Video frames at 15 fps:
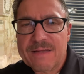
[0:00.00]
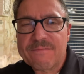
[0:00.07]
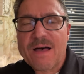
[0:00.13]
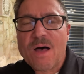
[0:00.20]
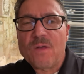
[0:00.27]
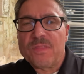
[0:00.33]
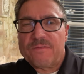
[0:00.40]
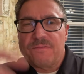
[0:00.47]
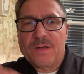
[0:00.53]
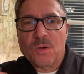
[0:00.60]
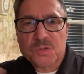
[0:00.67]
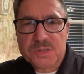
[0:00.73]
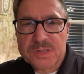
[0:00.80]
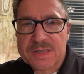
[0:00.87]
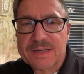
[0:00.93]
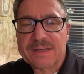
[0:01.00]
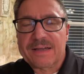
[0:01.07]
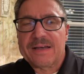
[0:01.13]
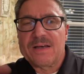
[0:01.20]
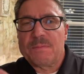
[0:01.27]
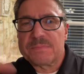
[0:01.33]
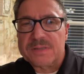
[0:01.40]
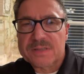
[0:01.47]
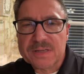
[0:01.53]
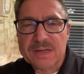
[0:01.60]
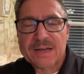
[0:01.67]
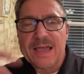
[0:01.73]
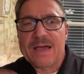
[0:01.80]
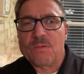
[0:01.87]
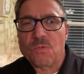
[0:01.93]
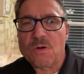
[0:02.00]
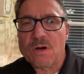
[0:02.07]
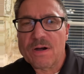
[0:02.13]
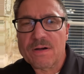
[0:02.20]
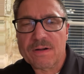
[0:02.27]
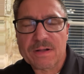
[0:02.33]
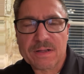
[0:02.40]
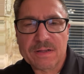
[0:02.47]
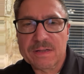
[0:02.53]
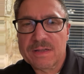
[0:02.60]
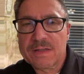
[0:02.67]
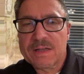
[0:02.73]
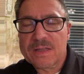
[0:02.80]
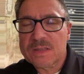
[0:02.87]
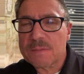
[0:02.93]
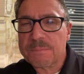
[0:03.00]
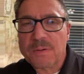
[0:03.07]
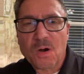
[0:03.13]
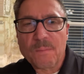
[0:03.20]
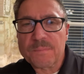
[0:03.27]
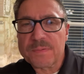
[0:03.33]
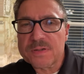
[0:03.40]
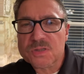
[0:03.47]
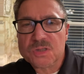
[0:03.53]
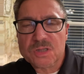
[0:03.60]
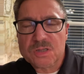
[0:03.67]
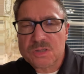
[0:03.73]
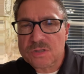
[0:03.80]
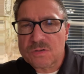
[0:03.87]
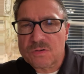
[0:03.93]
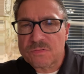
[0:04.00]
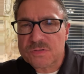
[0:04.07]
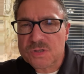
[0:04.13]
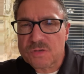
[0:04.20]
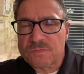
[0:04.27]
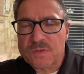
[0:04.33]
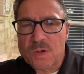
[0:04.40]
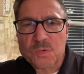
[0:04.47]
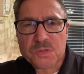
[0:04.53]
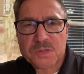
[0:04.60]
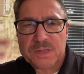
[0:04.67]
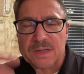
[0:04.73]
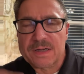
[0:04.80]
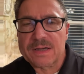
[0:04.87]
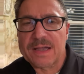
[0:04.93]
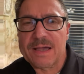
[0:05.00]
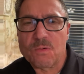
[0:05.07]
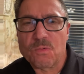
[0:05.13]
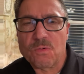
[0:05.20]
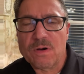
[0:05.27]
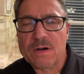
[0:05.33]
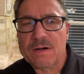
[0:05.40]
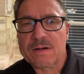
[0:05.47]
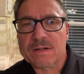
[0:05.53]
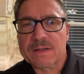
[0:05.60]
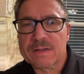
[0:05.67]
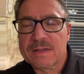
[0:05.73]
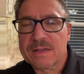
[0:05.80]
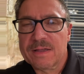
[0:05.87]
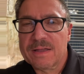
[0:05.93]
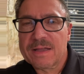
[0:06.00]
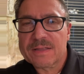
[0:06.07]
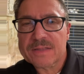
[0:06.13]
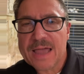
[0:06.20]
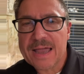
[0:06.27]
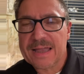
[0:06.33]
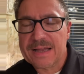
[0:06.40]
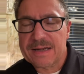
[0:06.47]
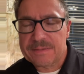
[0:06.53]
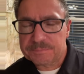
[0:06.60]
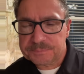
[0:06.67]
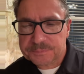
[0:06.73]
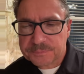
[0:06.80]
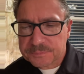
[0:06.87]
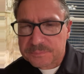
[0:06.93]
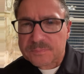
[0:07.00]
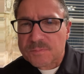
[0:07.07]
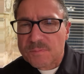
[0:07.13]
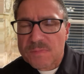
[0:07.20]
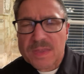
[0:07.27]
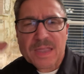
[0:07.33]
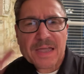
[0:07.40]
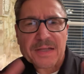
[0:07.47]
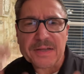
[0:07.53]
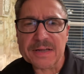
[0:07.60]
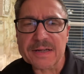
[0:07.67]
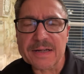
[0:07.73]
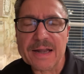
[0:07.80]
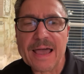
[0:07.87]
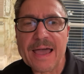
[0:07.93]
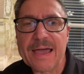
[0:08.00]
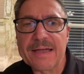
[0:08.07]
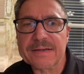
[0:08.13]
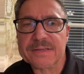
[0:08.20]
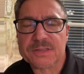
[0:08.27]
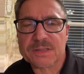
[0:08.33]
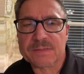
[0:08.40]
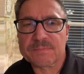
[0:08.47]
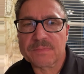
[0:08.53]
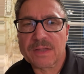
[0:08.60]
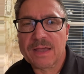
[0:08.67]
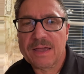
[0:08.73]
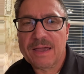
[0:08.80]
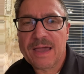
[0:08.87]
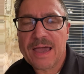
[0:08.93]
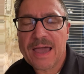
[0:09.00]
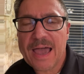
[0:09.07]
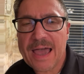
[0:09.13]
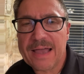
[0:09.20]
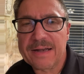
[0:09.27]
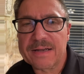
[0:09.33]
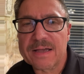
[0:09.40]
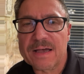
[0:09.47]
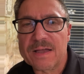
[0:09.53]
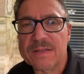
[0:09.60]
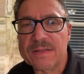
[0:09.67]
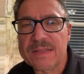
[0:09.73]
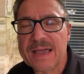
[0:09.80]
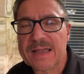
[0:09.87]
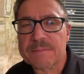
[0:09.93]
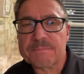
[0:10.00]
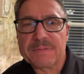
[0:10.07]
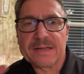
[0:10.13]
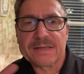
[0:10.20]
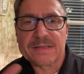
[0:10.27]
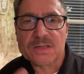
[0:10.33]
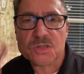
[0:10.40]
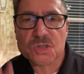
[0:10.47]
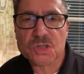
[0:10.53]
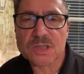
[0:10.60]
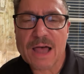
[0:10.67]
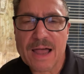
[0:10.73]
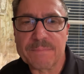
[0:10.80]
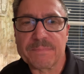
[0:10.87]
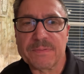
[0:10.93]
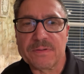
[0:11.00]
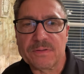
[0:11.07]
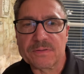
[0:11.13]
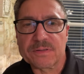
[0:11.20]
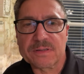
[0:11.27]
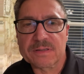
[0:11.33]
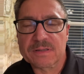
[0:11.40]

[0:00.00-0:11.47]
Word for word: all the folks can come to network. The purpose is so so folks can network, they can connect, and uh, they can be discipled.